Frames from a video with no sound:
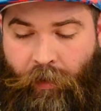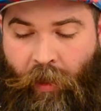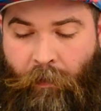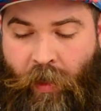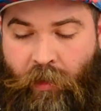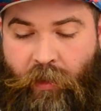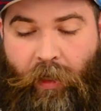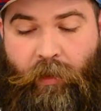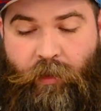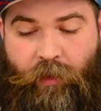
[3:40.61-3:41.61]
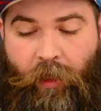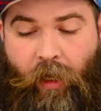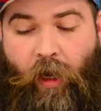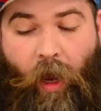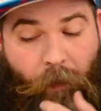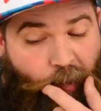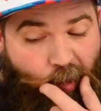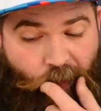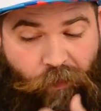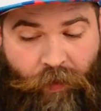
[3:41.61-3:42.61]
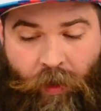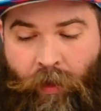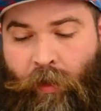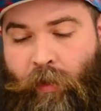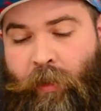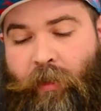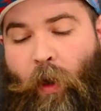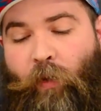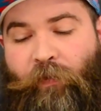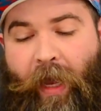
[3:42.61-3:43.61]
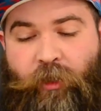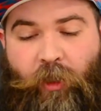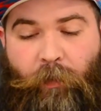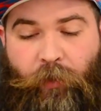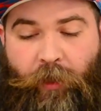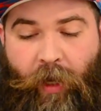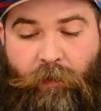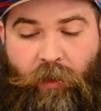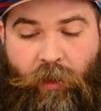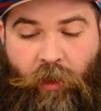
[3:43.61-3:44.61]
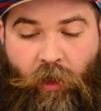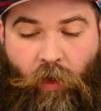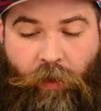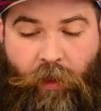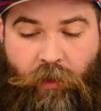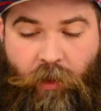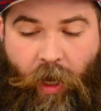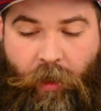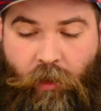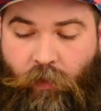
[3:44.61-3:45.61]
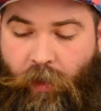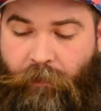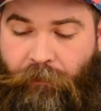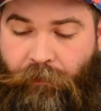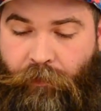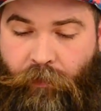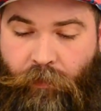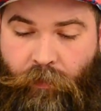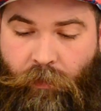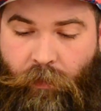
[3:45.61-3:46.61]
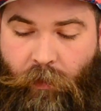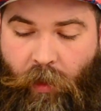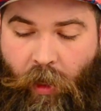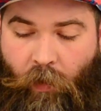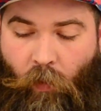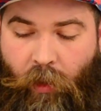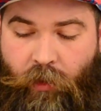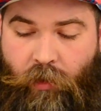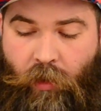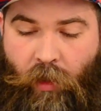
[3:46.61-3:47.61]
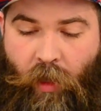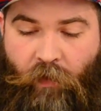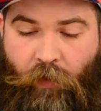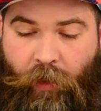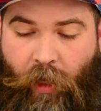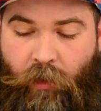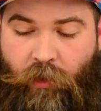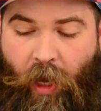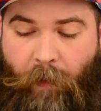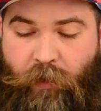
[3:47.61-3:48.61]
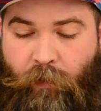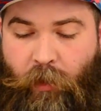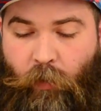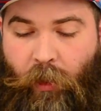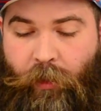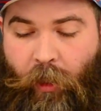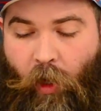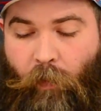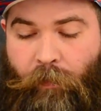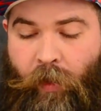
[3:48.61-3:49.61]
That means that it's syncing up. This guy will flash a couple times, letting you know that it's talking to it. And once everything kind of stops, it means we're good to go.